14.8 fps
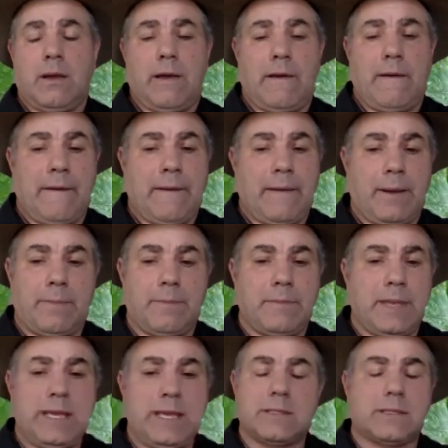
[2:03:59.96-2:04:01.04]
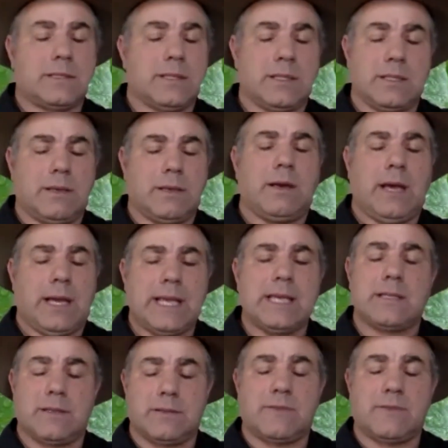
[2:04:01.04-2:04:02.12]
I
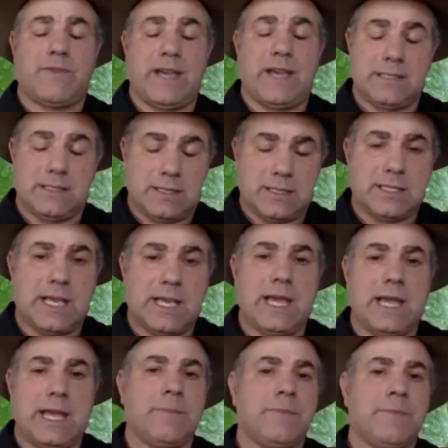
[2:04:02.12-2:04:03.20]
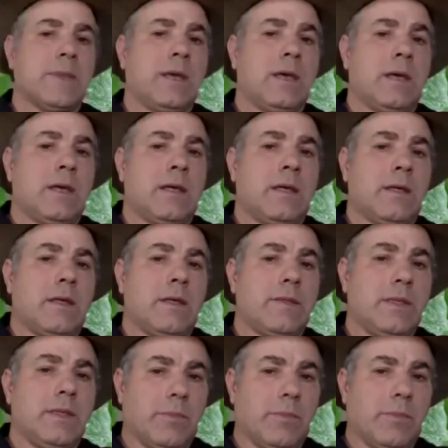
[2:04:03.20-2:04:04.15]
guess I'll suffice it to say, the